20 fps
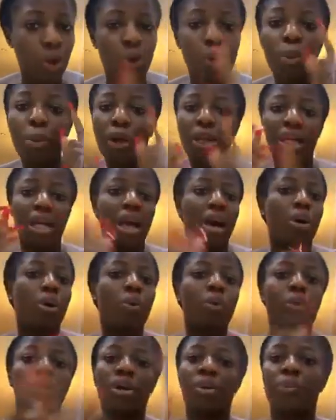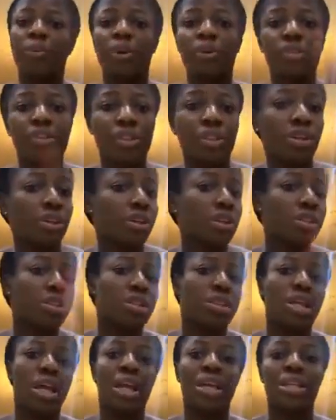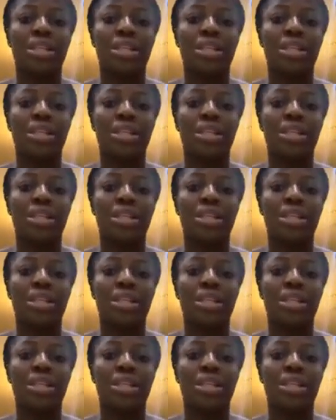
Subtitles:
Nobody can open a Providus,